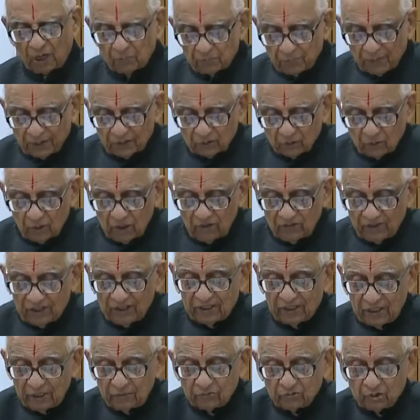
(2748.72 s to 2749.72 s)
And particularly when
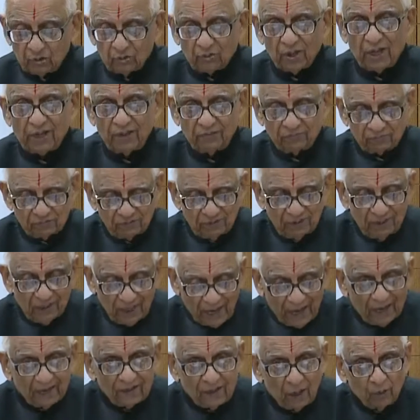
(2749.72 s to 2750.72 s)
it deals with life.
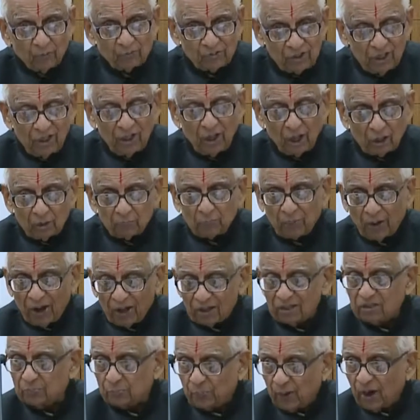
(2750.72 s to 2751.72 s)
And now see on
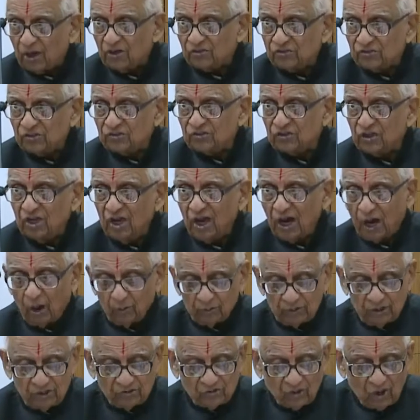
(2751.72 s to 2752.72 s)
policies
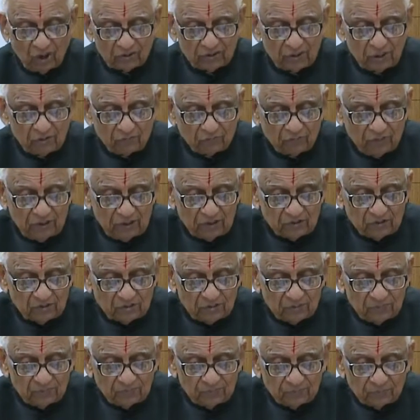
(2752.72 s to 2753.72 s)
how this author
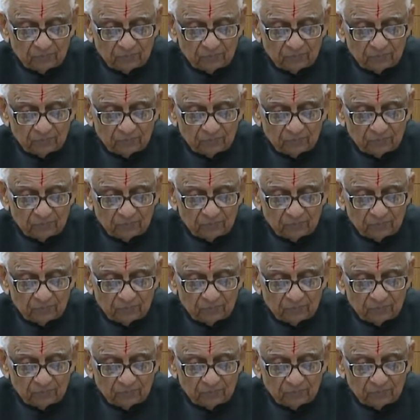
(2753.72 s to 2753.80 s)
feels.